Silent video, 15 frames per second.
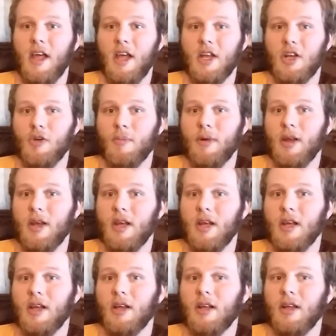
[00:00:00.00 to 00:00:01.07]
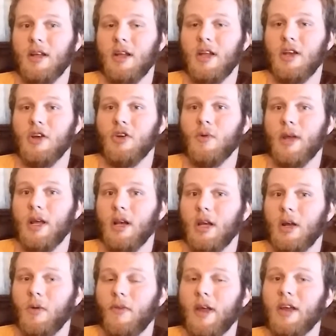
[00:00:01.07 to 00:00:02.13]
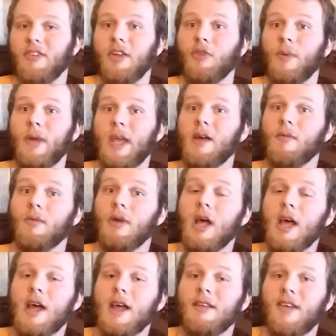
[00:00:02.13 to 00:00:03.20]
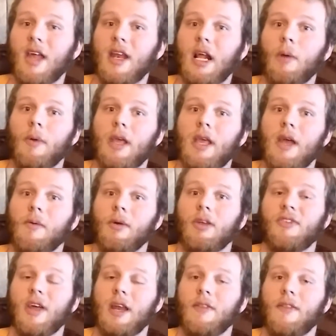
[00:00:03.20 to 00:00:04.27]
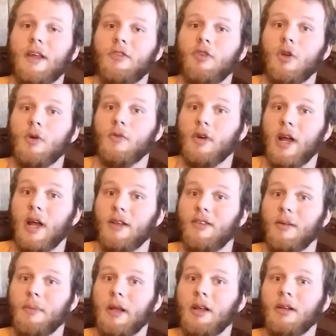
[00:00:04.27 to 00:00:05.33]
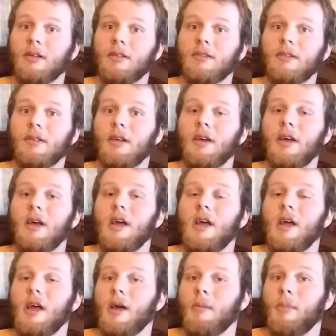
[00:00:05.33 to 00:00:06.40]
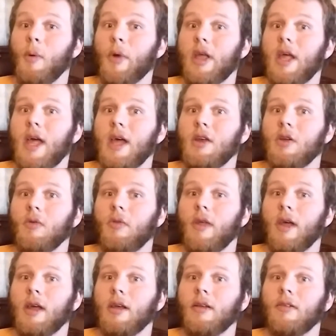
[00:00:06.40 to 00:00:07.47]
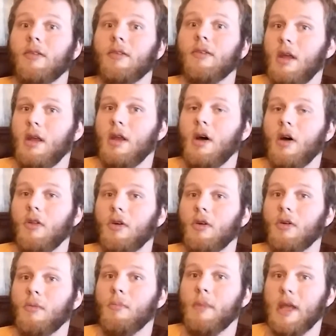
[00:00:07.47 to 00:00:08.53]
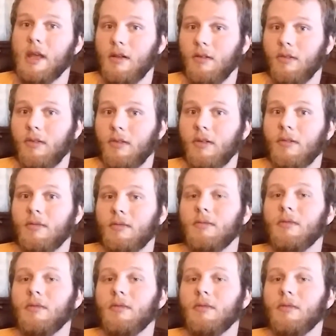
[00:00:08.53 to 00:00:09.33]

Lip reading: and you're doing illegal things. Because we can't really say anything to you for not tipping, but we can do things in other means.